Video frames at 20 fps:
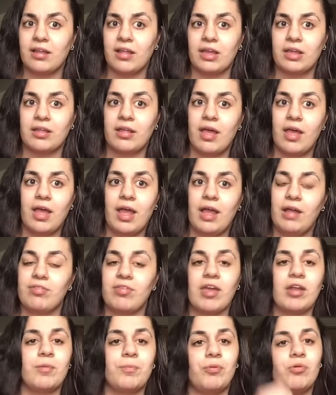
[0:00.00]
Like, it's
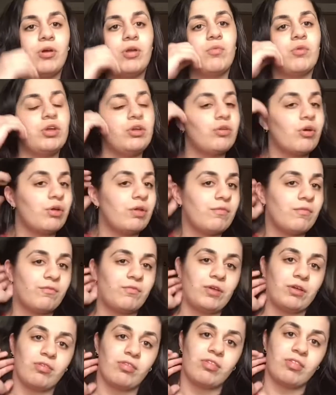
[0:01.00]
at a point where you don't even
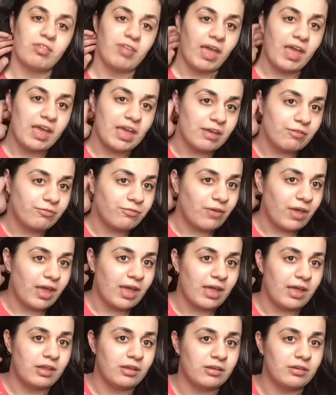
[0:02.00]
feel safe,
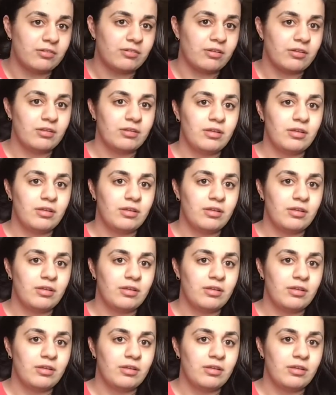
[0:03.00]
and